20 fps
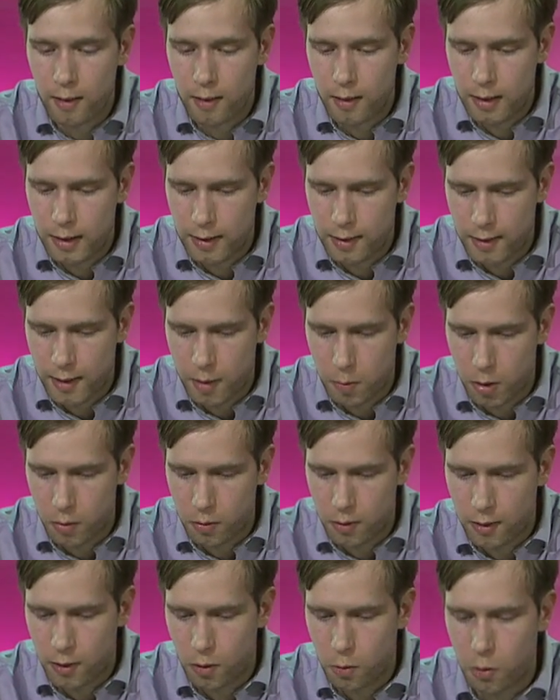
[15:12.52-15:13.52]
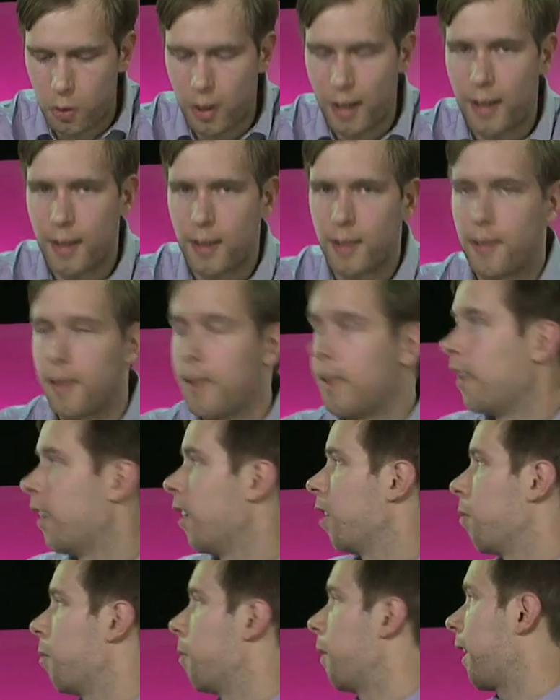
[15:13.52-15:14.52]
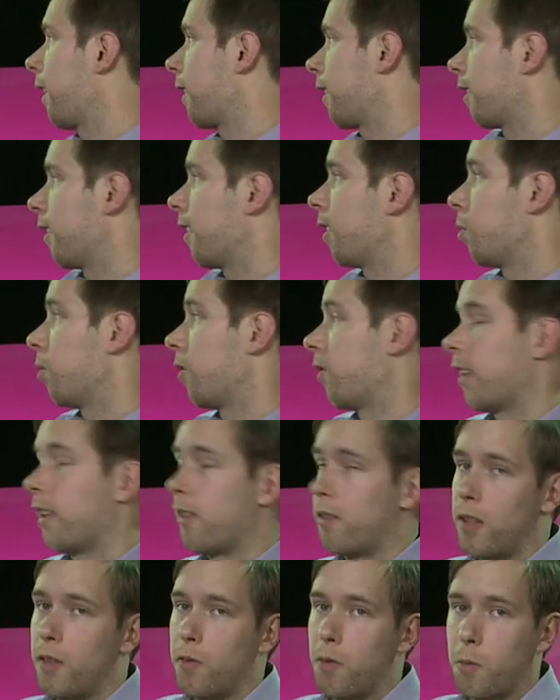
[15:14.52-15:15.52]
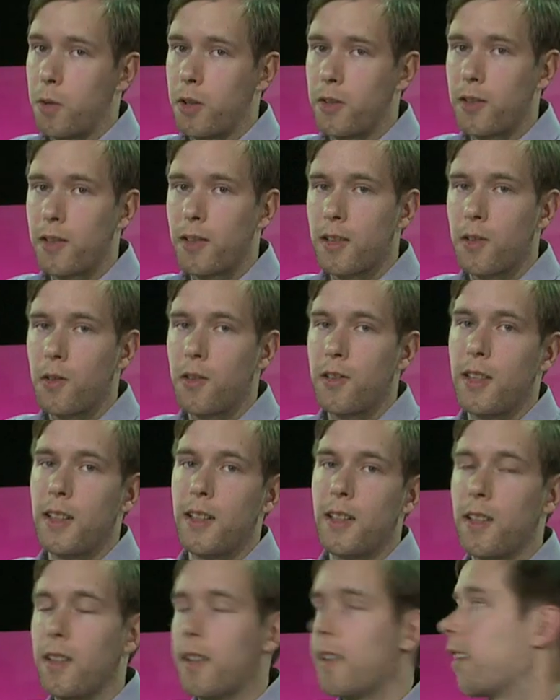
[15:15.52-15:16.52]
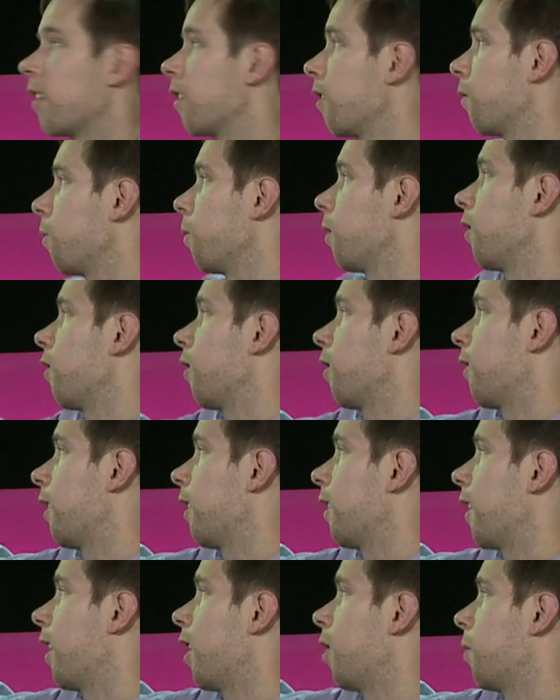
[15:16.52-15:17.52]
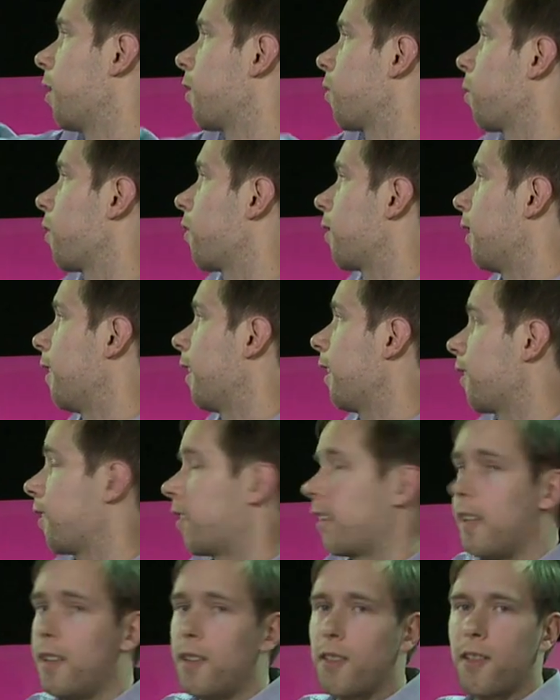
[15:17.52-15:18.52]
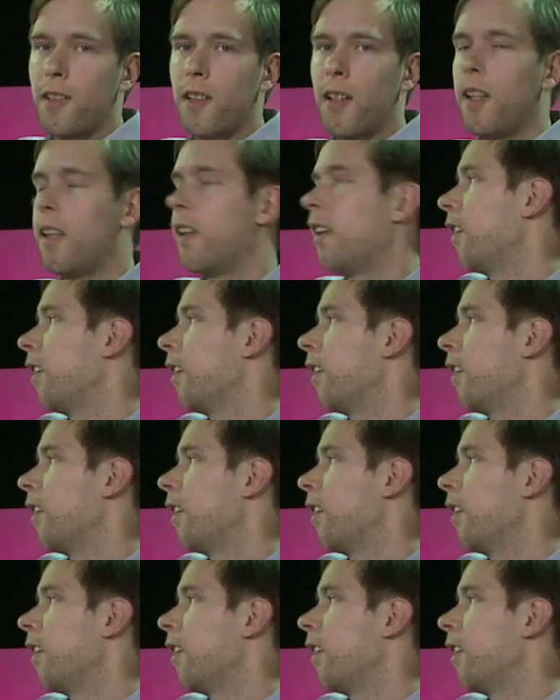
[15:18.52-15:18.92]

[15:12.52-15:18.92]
this amount. So you add back the depreciation if you want to see, you see how much was the net change,